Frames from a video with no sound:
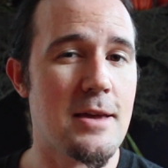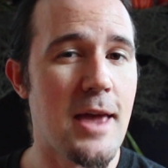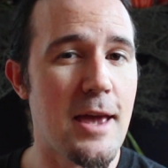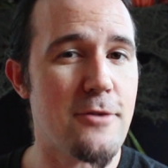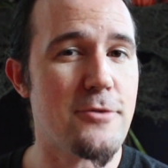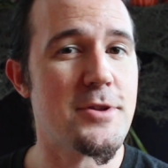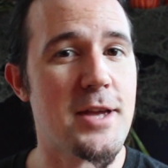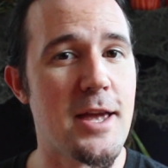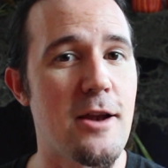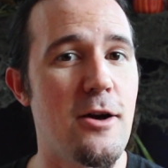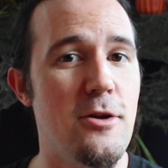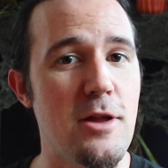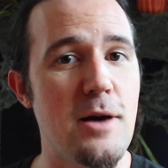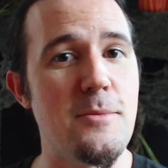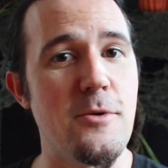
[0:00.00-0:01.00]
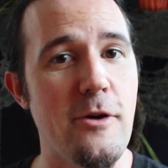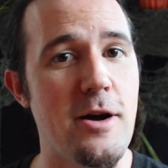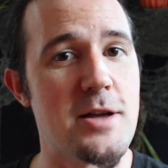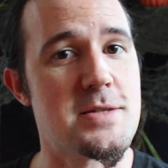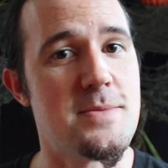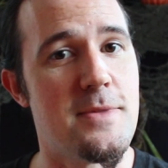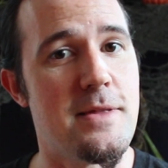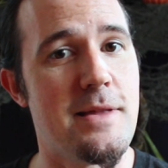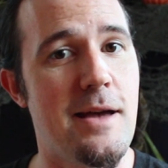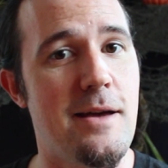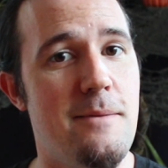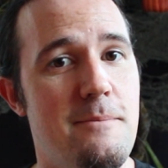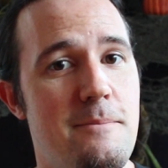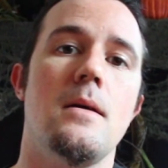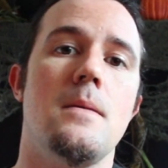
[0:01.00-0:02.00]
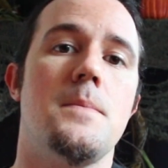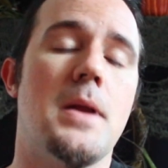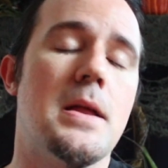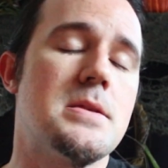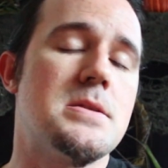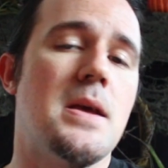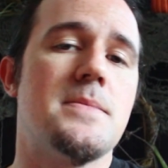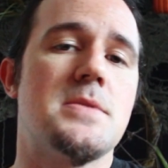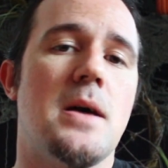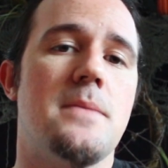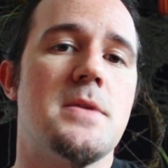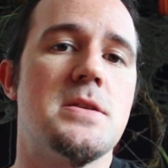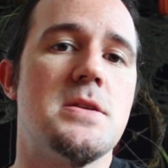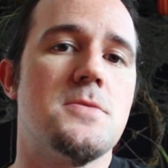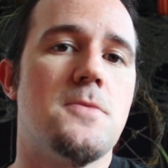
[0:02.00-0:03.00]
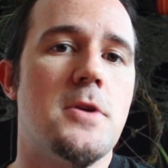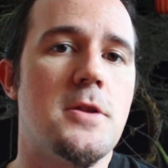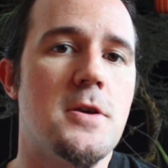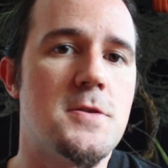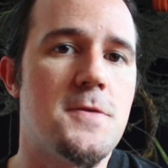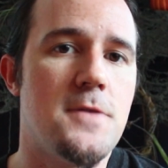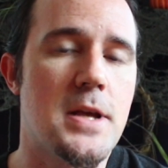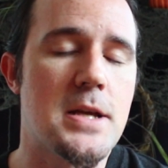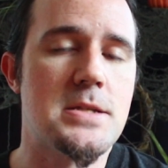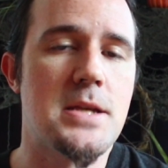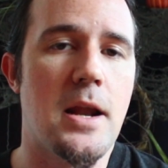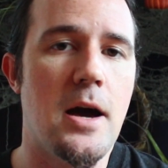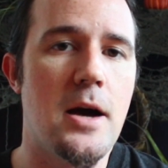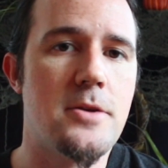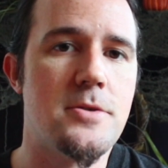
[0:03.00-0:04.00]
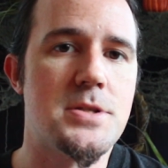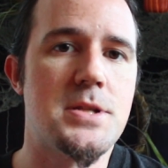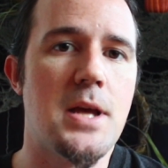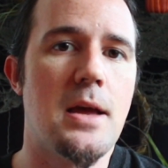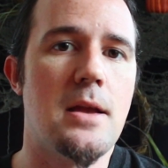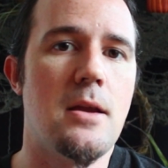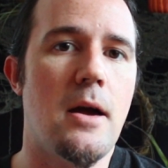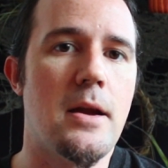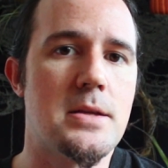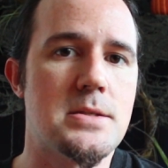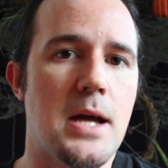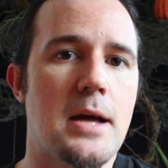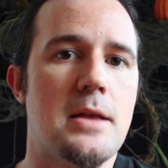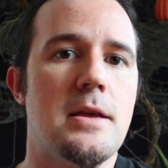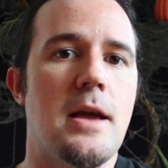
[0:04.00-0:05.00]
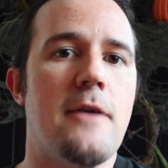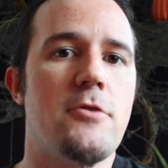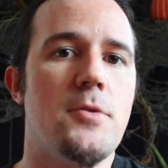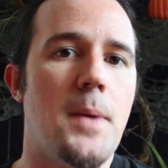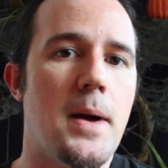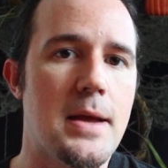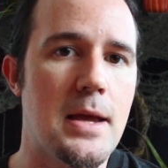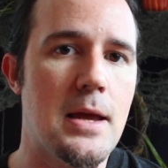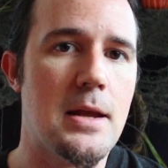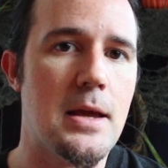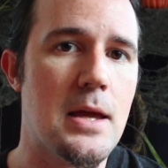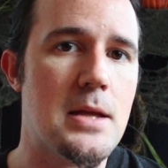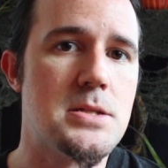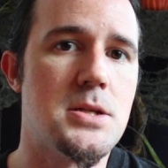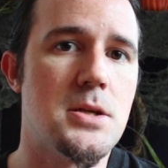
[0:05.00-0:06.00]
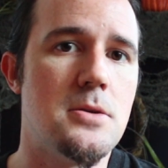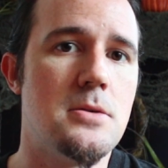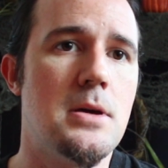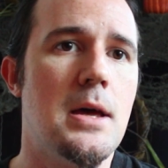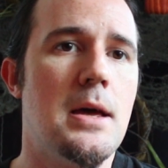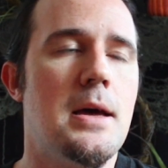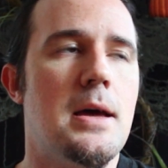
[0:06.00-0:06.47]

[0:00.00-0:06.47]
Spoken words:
Can't really get a whole lot more awesome than that. But at the same time, this is one of those flicks that I understand not exactly everybody getting into.